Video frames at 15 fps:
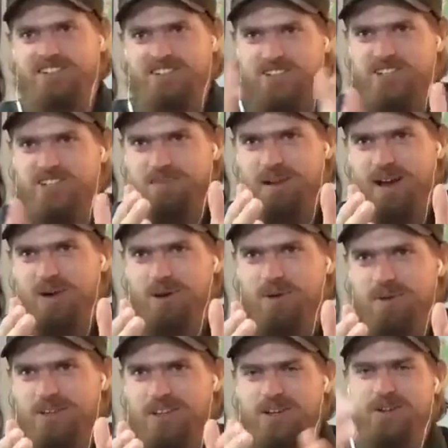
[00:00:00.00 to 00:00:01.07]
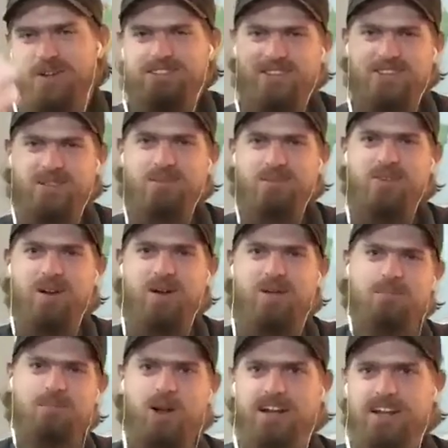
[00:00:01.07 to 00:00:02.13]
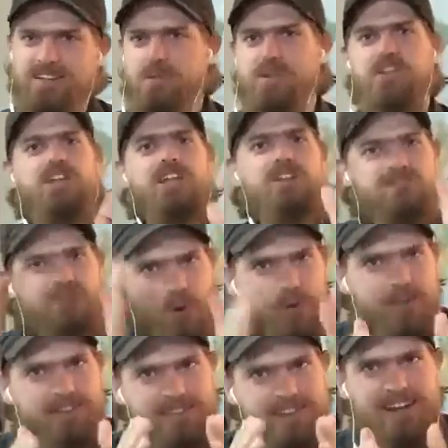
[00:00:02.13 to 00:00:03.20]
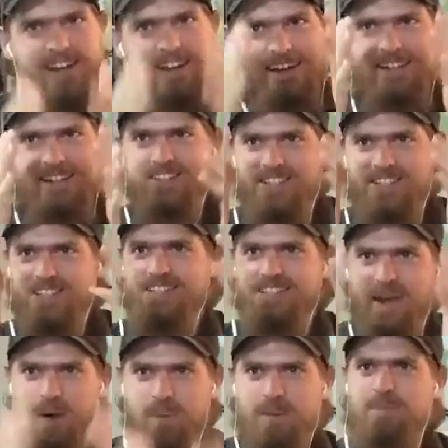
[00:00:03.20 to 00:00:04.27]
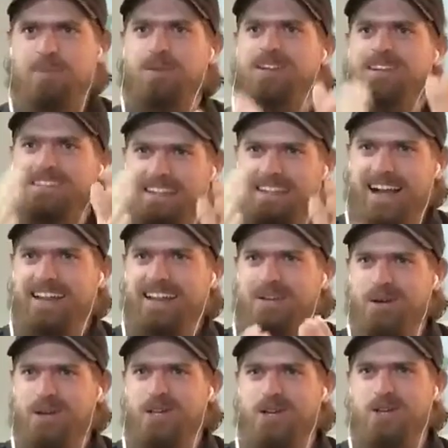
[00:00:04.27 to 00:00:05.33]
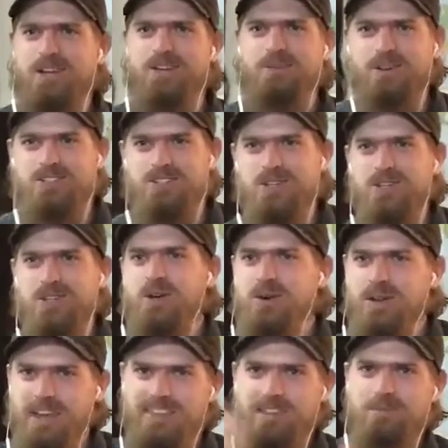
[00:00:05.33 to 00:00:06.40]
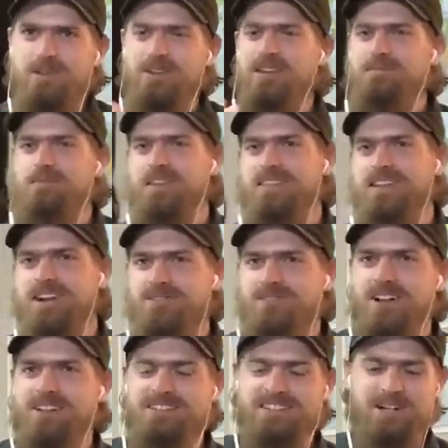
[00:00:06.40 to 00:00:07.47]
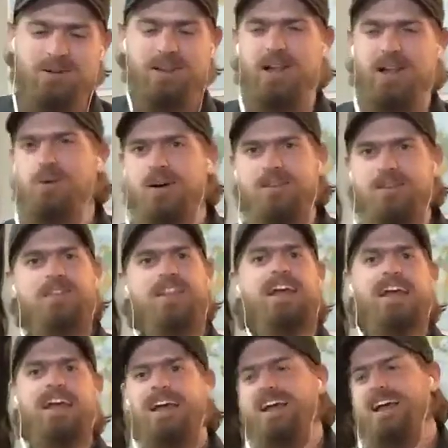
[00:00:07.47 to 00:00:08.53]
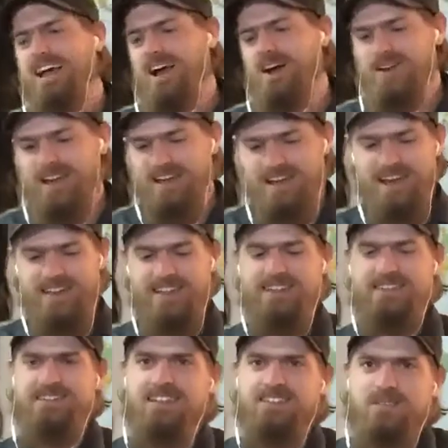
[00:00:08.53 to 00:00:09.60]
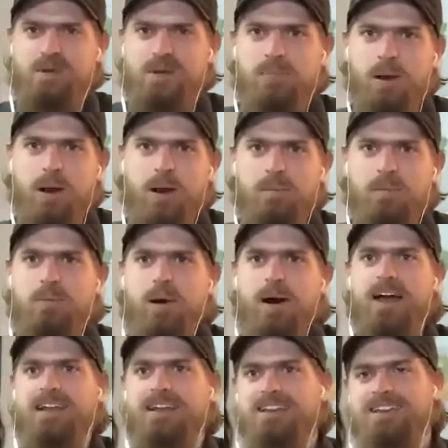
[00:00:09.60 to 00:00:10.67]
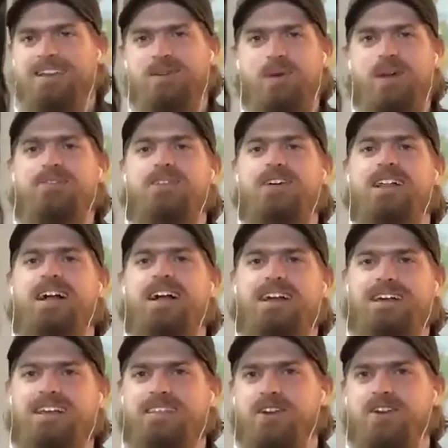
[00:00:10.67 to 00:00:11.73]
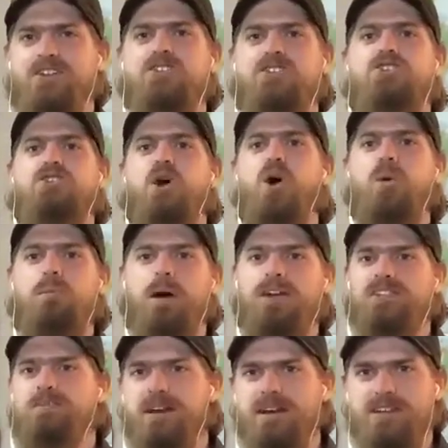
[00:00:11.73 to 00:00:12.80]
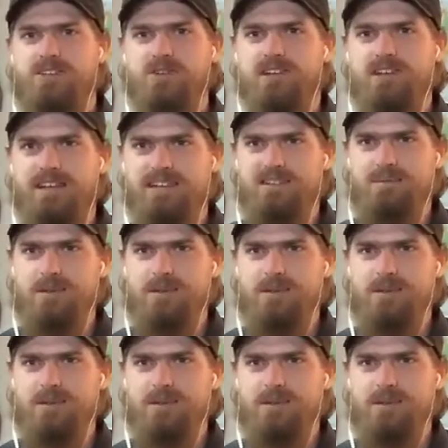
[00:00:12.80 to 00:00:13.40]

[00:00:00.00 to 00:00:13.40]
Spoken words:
just about what we do. And so some of our marketing is, but you need to focus in on it. Just tell people exactly what you need, what you do, and get them to be there to volunteer. Like, well, okay, yeah, that's a big part. But we feel like there's so much about Israel that needs to be